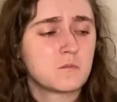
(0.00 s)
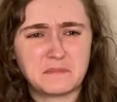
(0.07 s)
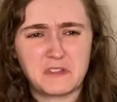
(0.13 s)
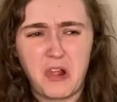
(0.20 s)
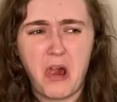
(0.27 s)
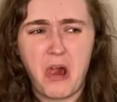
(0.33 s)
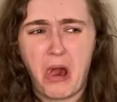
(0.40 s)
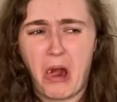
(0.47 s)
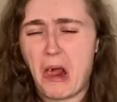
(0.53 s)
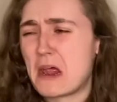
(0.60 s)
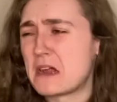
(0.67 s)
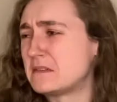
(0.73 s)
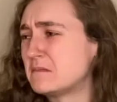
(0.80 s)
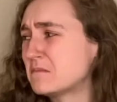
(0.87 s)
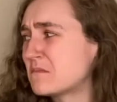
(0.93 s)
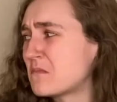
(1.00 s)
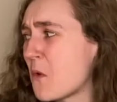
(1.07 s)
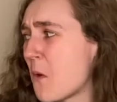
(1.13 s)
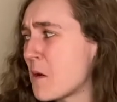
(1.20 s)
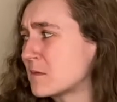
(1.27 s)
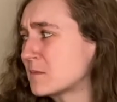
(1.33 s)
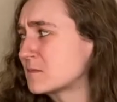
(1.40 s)
Ugh.
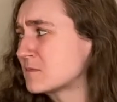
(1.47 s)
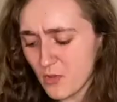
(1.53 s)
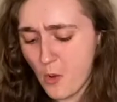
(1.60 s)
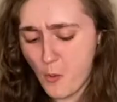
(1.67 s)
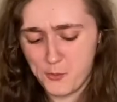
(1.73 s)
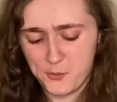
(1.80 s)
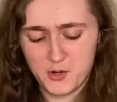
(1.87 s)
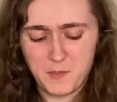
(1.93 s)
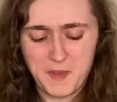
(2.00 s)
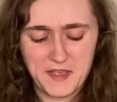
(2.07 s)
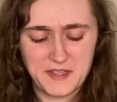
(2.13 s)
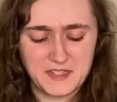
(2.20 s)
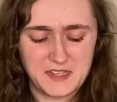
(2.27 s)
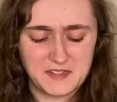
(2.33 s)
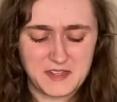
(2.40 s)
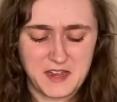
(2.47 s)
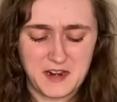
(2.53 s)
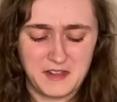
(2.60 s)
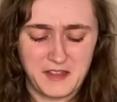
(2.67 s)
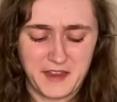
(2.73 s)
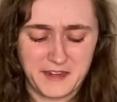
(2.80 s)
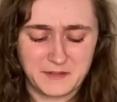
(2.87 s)
Rutabaga tastes kind of
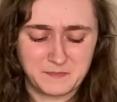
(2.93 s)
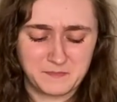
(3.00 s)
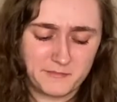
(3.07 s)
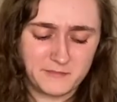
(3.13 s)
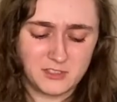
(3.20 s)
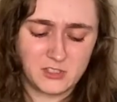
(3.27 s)
like